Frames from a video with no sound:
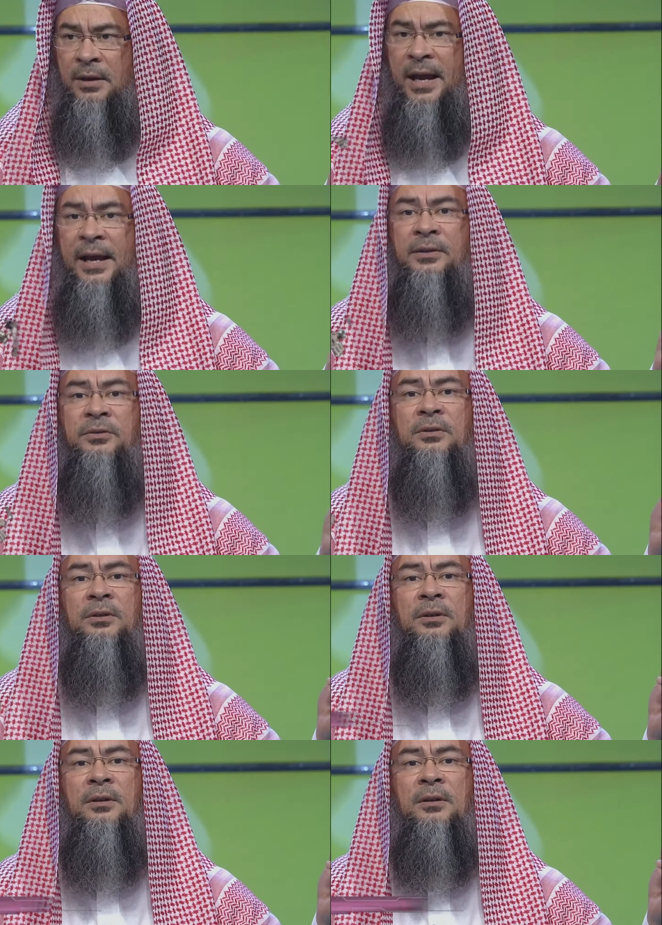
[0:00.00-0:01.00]
And
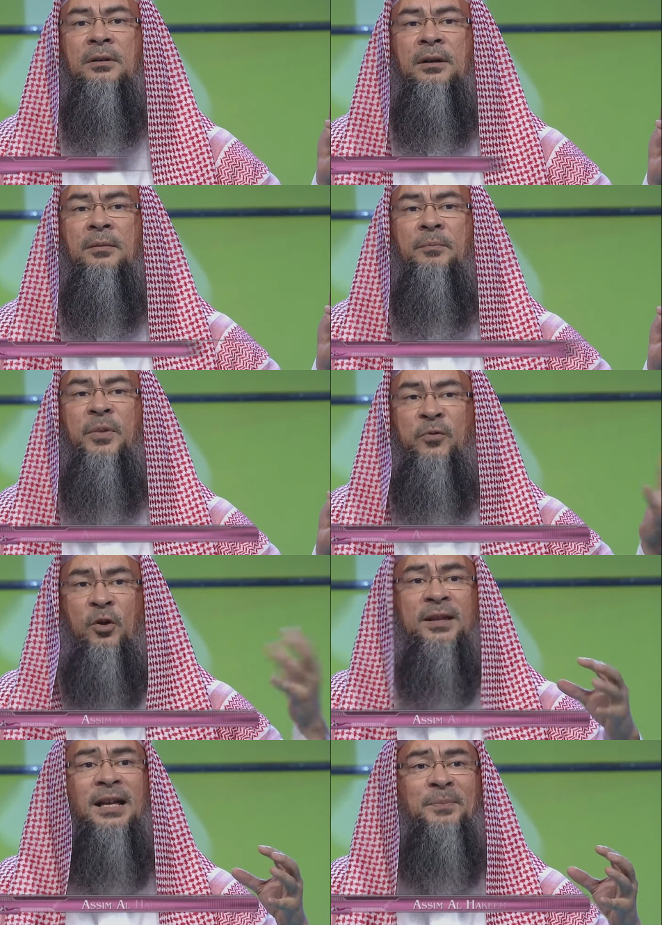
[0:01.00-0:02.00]

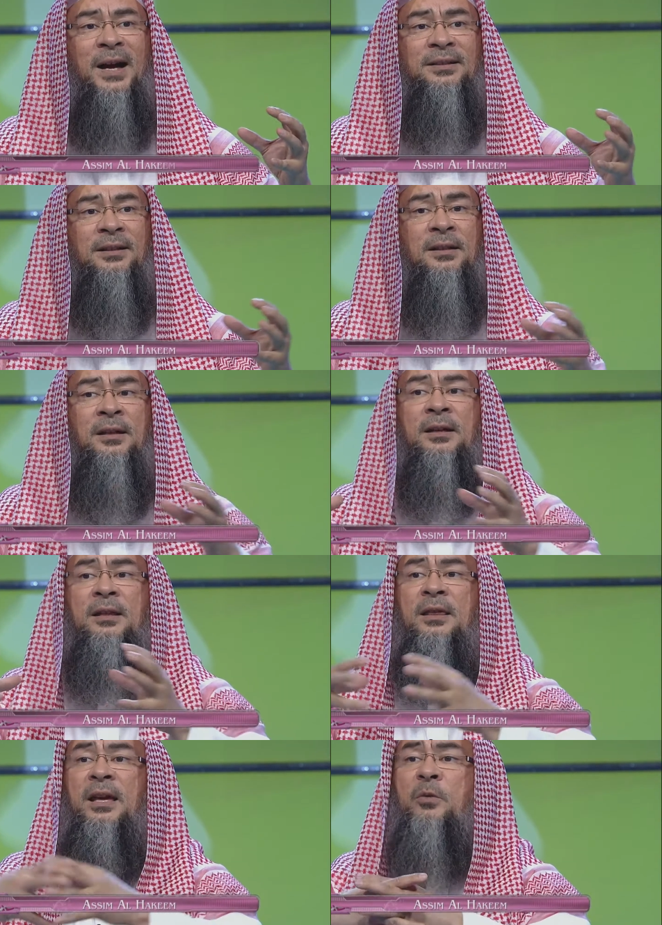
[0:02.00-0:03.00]
before that battle,
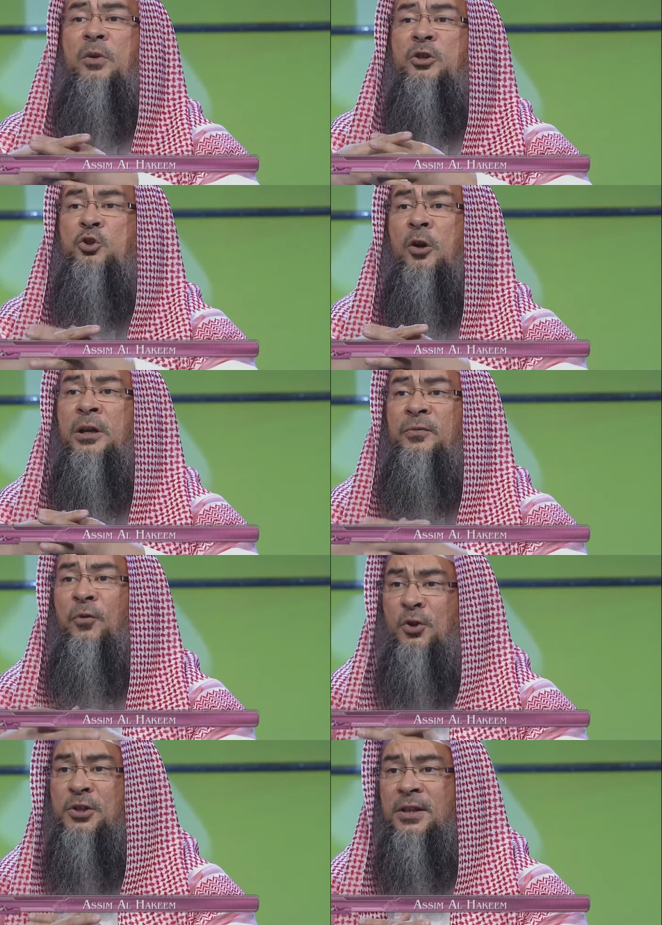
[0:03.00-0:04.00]
they were joint
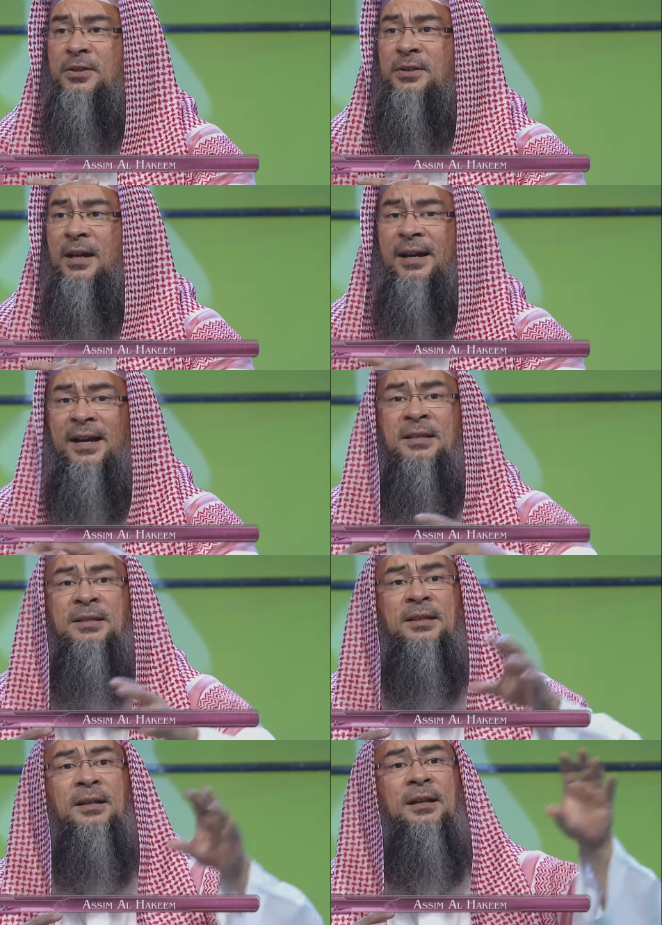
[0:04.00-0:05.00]
forces against
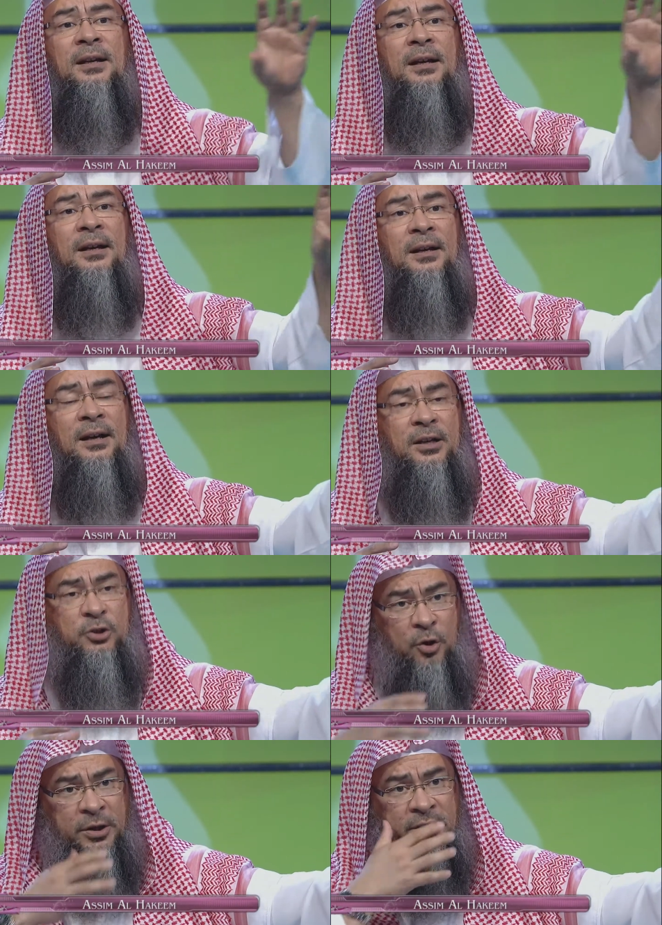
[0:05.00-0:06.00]
a
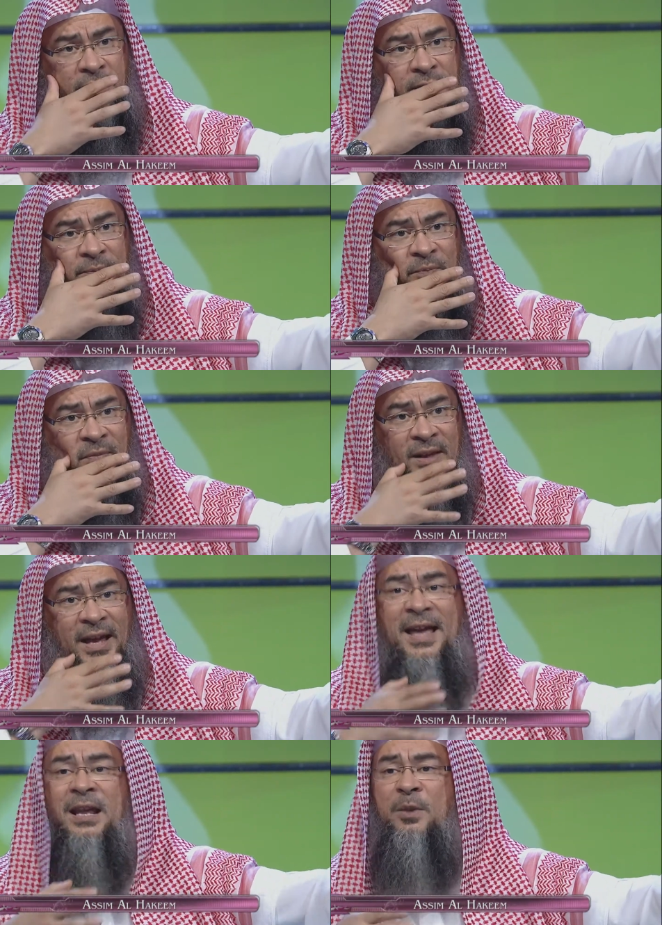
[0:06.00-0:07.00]
joint
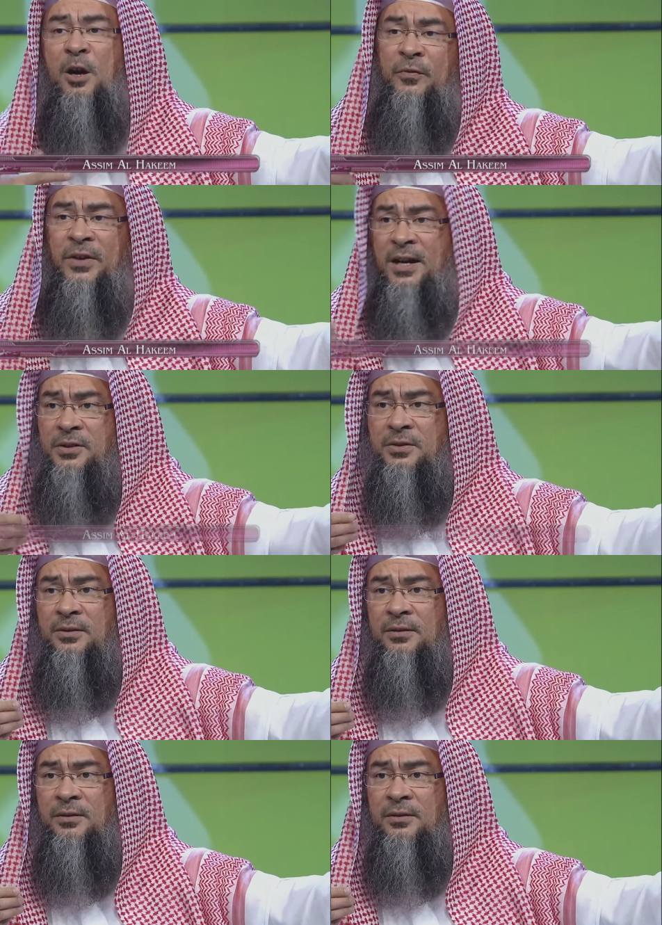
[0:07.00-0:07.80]
enemy of theirs.